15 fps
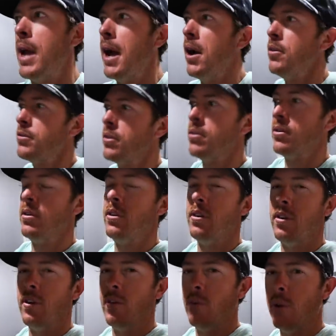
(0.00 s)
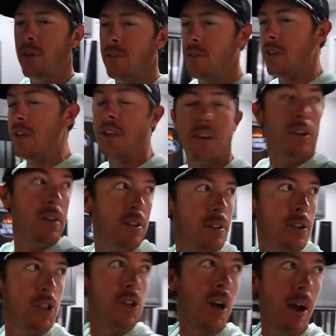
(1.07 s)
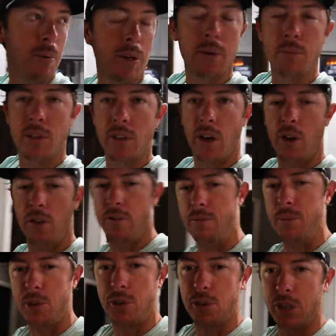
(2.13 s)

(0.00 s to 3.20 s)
out with the the shaman himself, Mr.